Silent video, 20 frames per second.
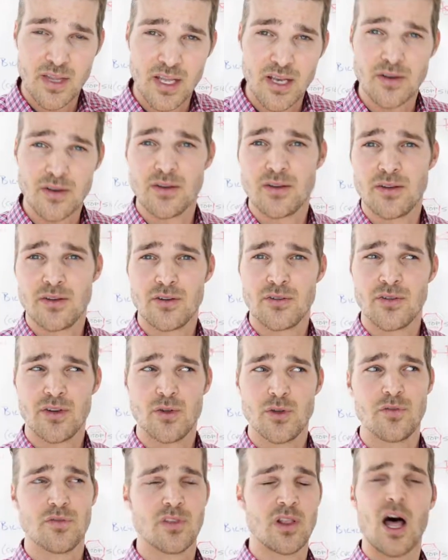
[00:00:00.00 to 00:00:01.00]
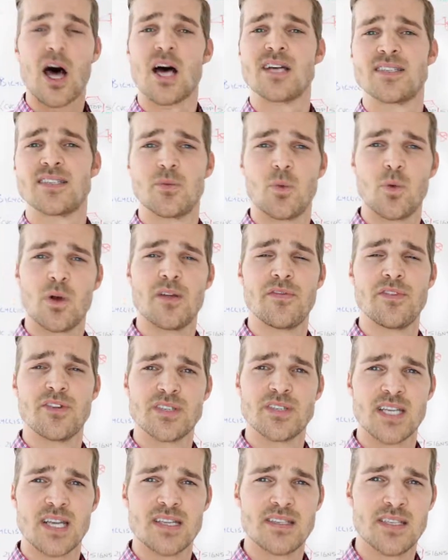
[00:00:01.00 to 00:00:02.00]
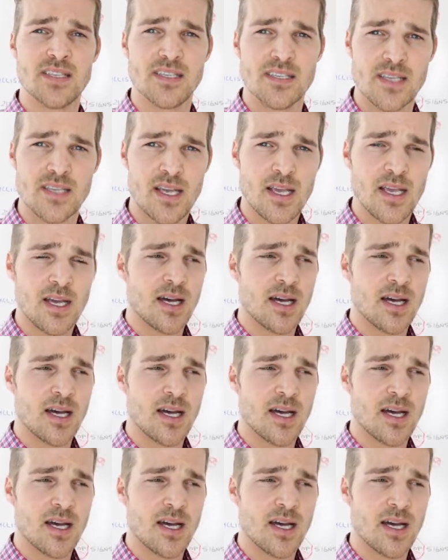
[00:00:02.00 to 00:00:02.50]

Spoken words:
then you've lost one of your senses.